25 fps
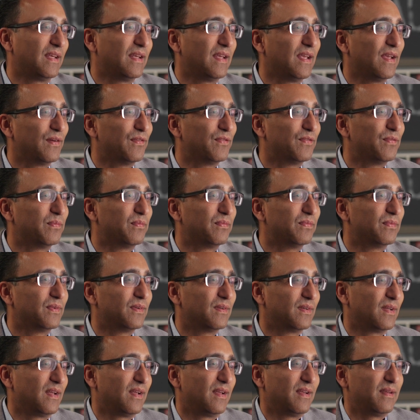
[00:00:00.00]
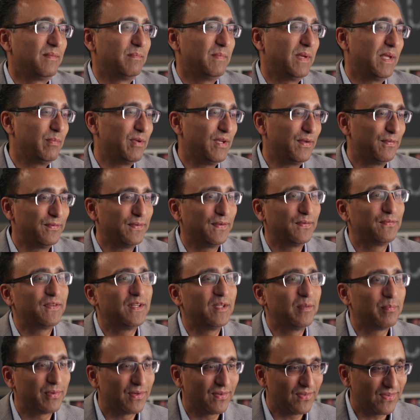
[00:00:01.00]
give maybe
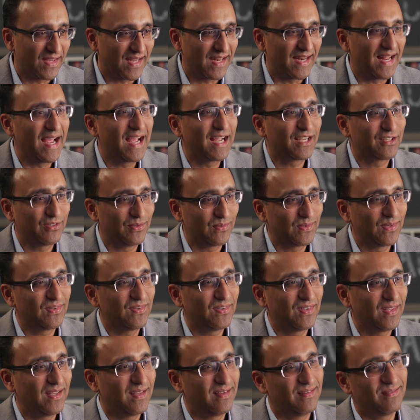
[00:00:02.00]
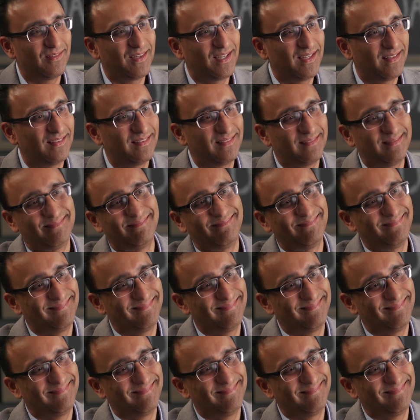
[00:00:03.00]
50% accuracy. Well,